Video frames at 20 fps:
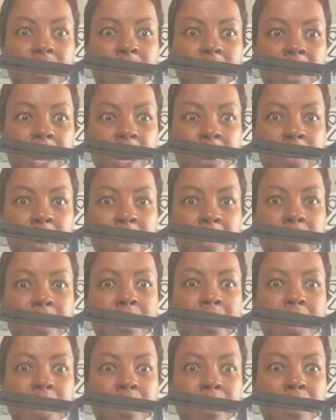very
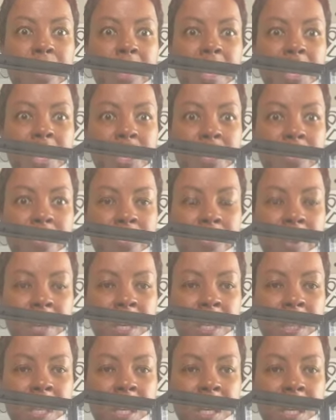budget
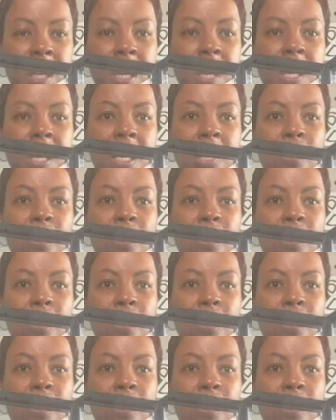friendly.